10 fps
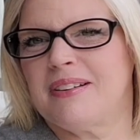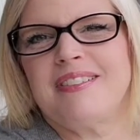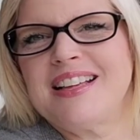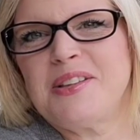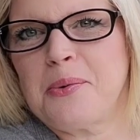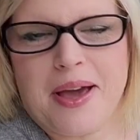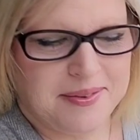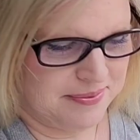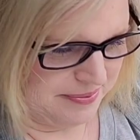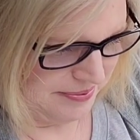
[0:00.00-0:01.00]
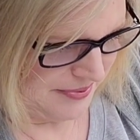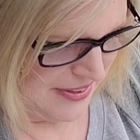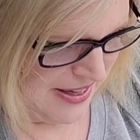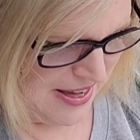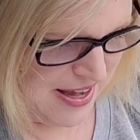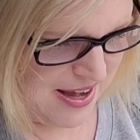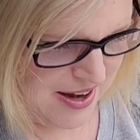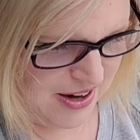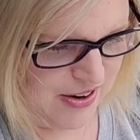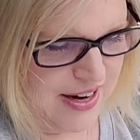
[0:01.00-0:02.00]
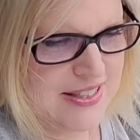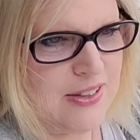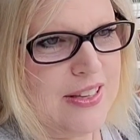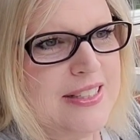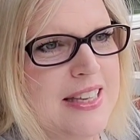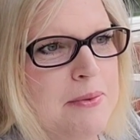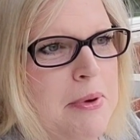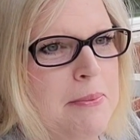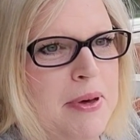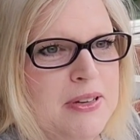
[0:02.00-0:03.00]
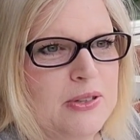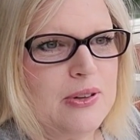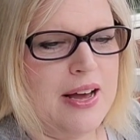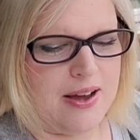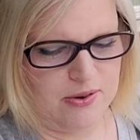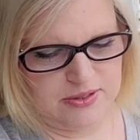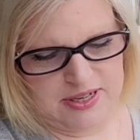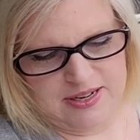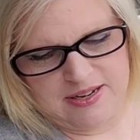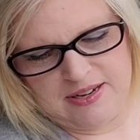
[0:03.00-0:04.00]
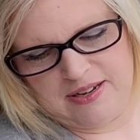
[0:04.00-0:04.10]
them, but that's okay. All right, so let's get my bundle out.